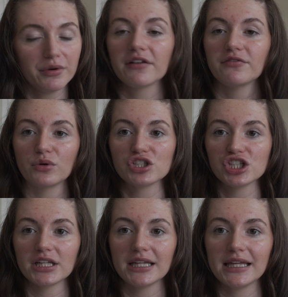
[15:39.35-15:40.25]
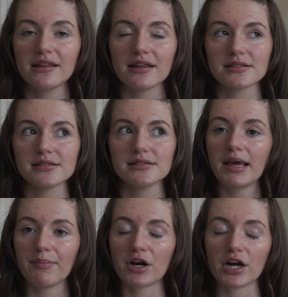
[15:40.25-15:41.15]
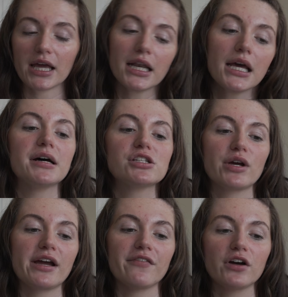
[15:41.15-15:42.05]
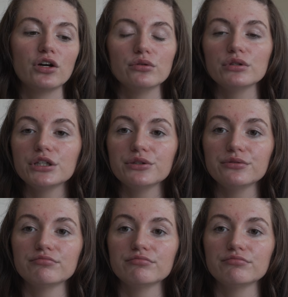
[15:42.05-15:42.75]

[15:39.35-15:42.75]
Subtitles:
unfortunately, this pay period. So I have Hulu,